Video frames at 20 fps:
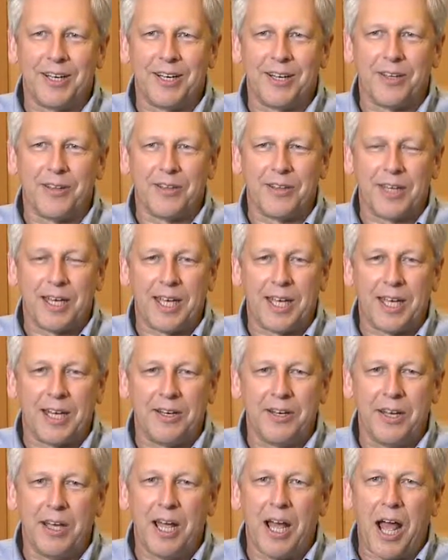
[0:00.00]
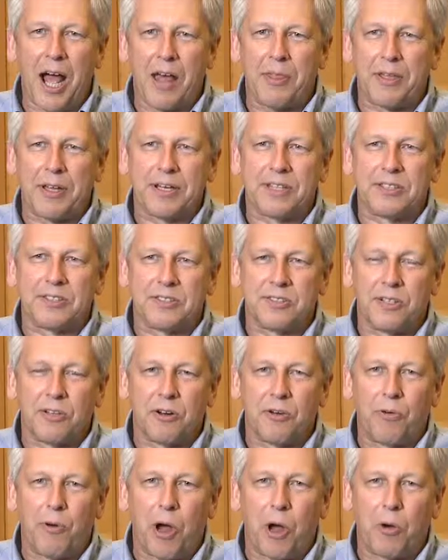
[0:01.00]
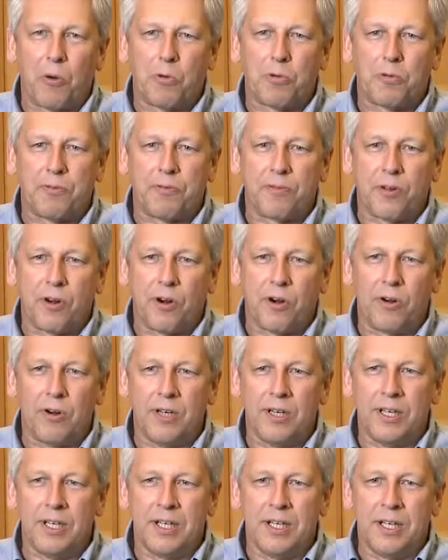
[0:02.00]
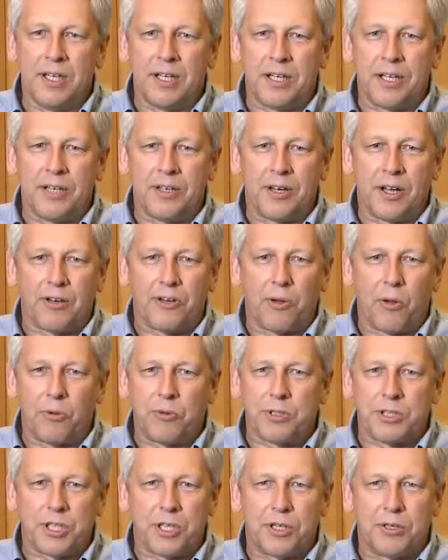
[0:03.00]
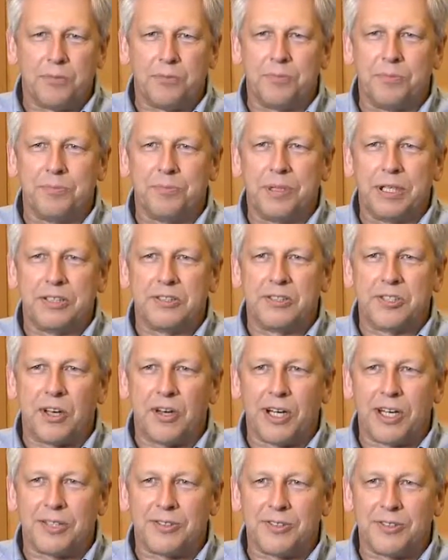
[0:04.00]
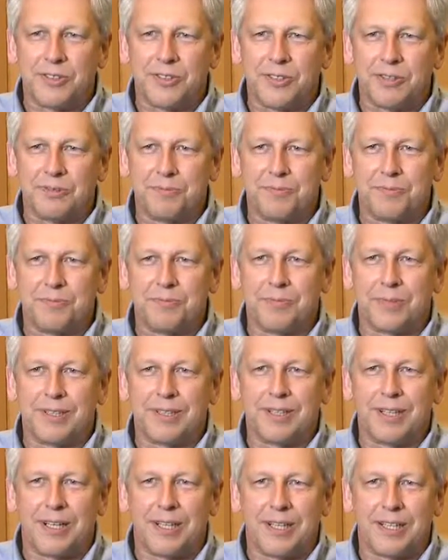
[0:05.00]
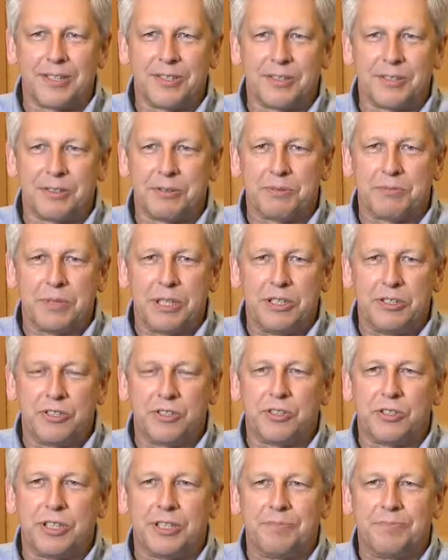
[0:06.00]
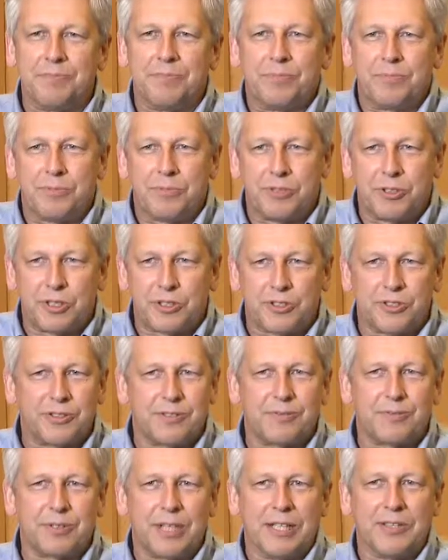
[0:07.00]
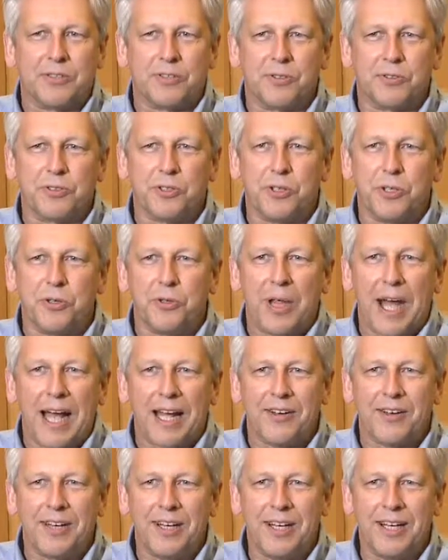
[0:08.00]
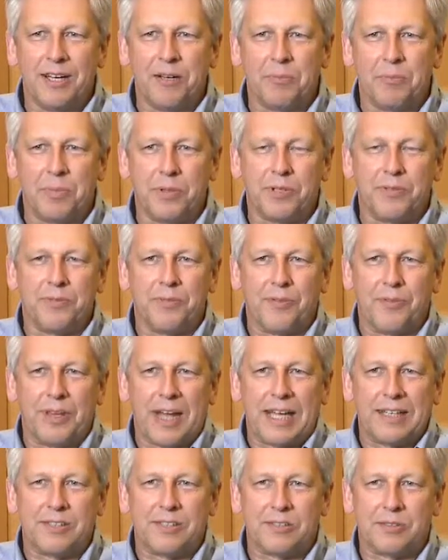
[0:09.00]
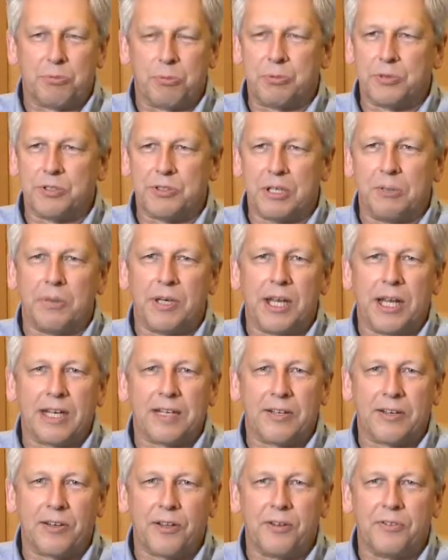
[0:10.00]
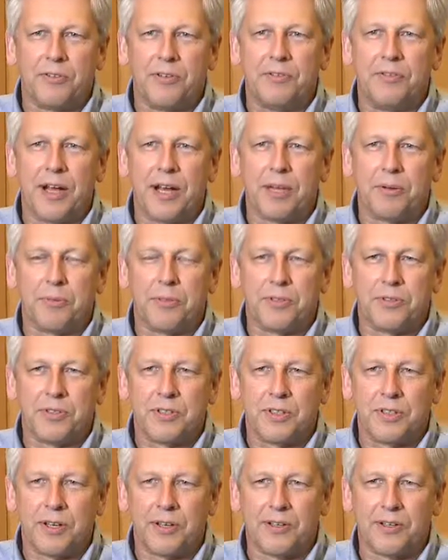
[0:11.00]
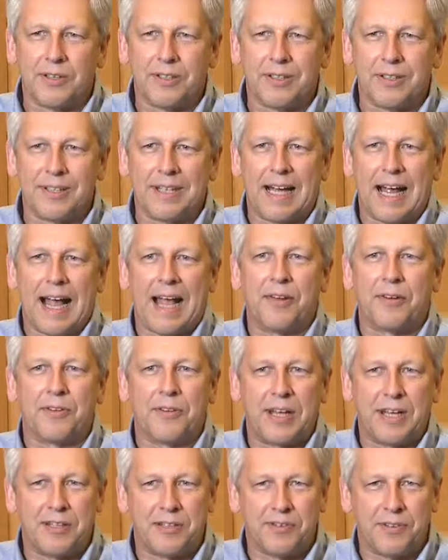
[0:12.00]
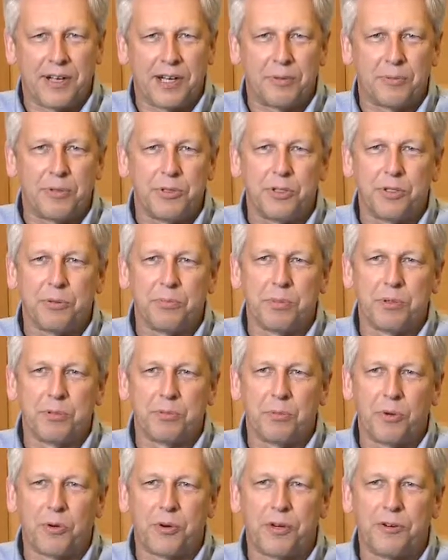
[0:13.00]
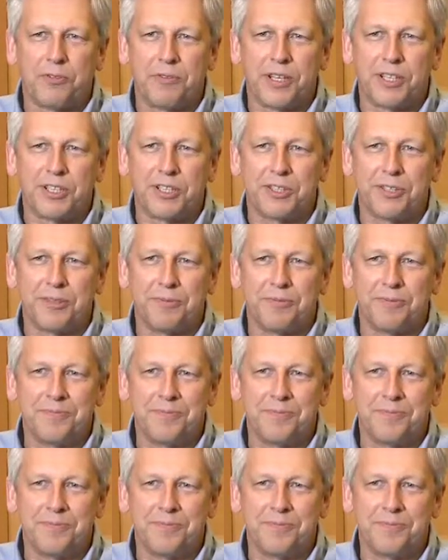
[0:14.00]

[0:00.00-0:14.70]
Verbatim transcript: And then I think there's still a role for you know long-term big science, and industry just tends not to do that, but that will stimulate a lot of development and. out of that development, you can build more innovation.